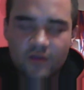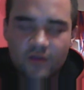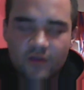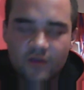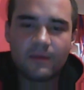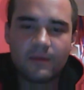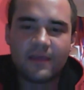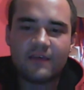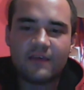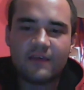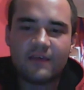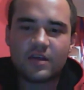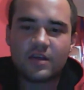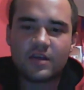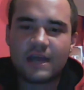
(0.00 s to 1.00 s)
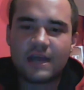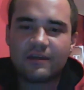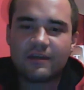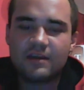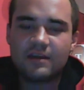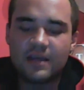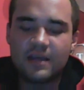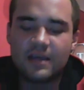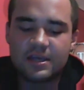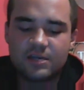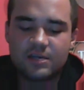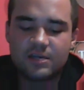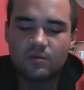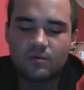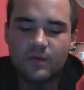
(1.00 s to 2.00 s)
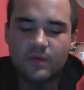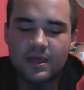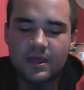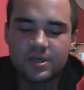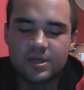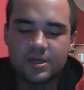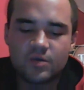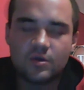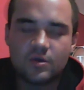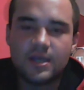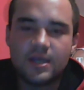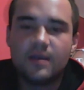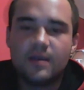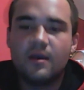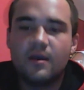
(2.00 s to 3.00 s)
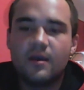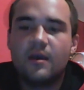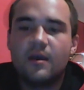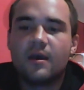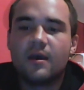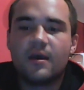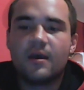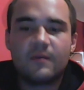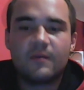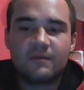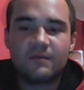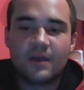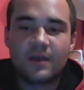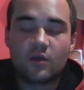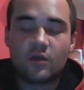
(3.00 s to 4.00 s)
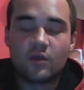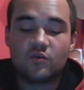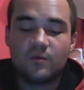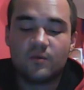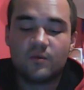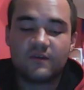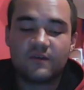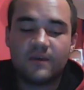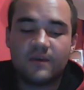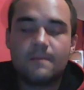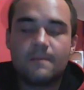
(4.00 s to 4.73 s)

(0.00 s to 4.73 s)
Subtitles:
My mother is not currently here. She'll be here shortly, if they're not too busy.